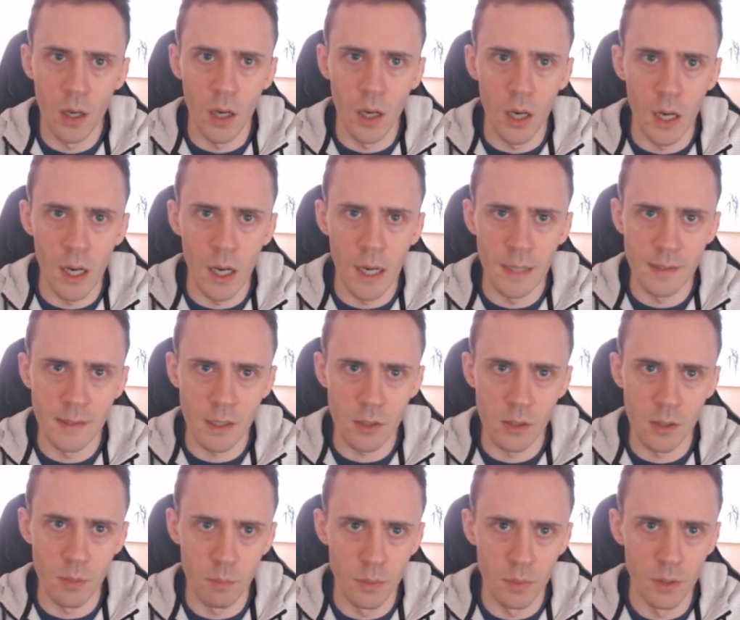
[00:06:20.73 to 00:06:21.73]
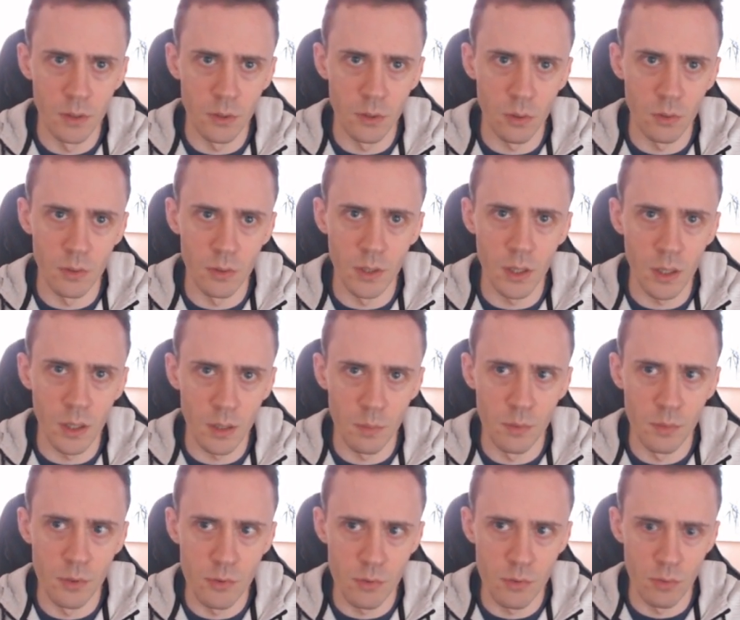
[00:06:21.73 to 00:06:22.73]
Uh, it's actually built on
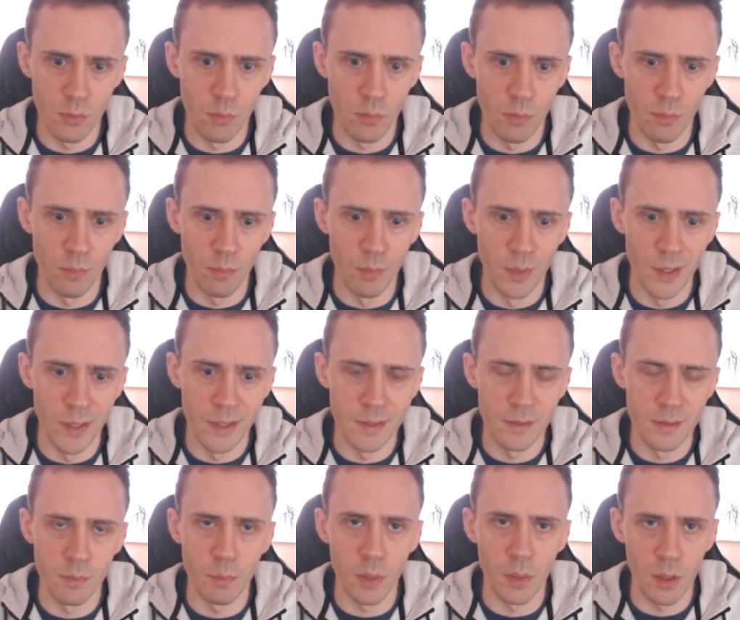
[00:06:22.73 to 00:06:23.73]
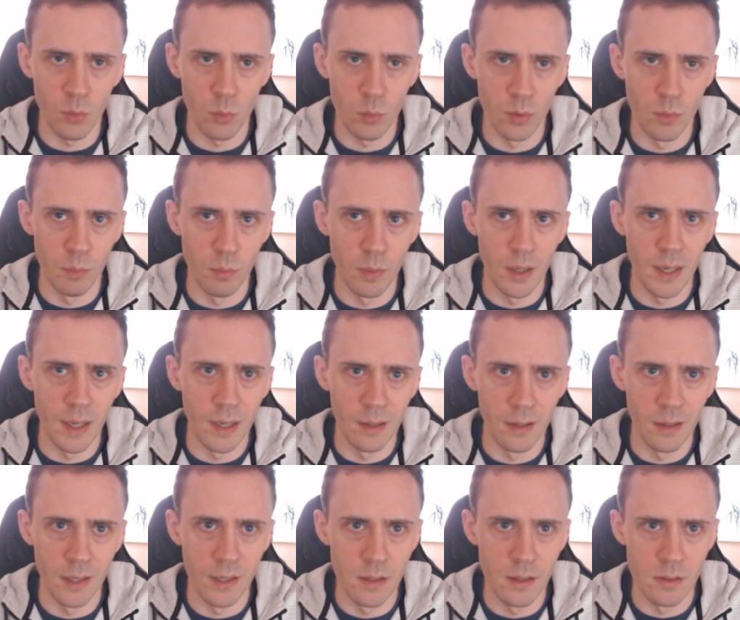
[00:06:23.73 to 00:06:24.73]
Arbitrum but powered by
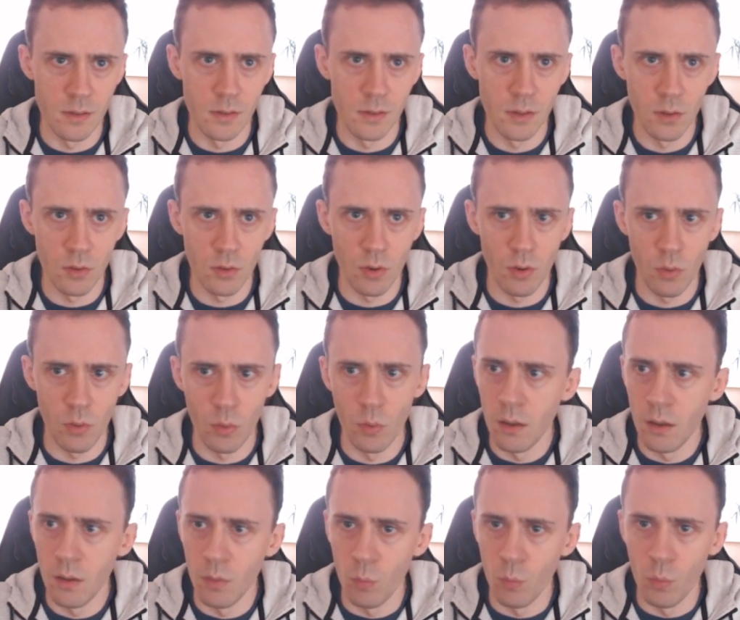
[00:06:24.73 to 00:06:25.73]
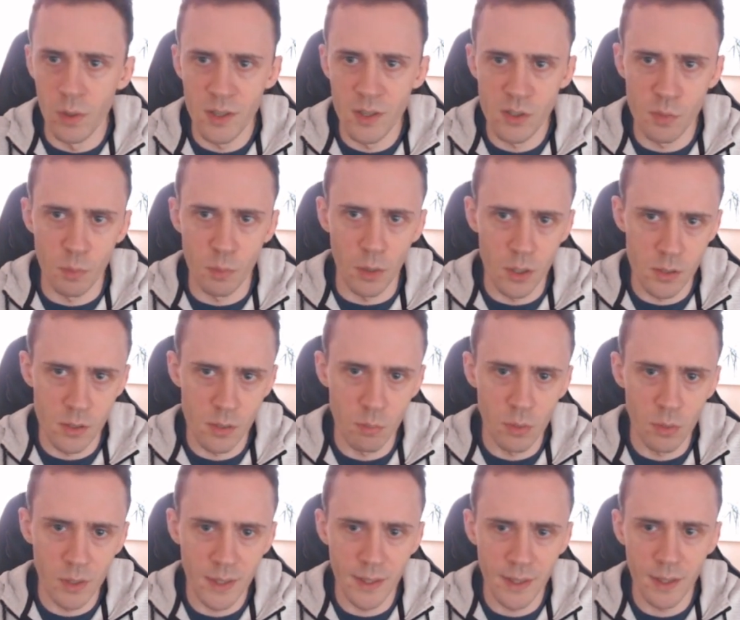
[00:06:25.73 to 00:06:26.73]
LayerZero what is
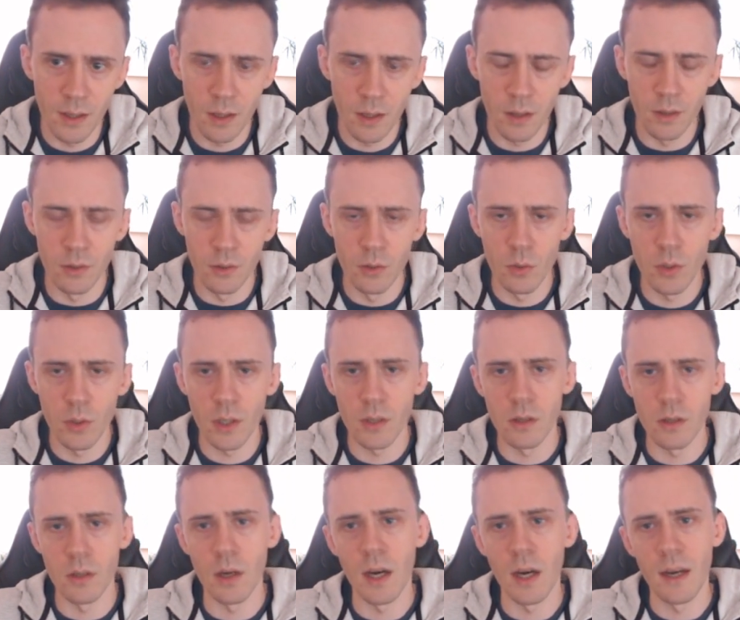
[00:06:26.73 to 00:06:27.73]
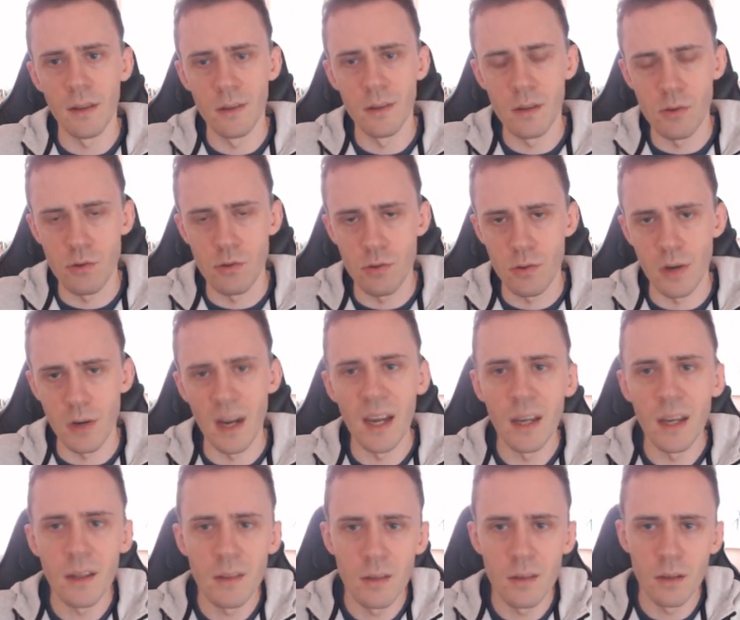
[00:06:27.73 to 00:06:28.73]
possible here, you can either
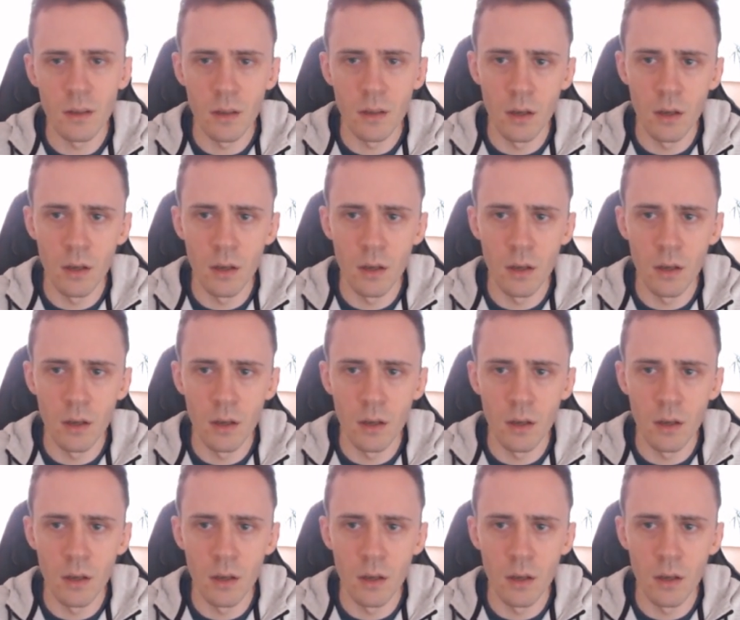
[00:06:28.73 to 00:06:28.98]
trade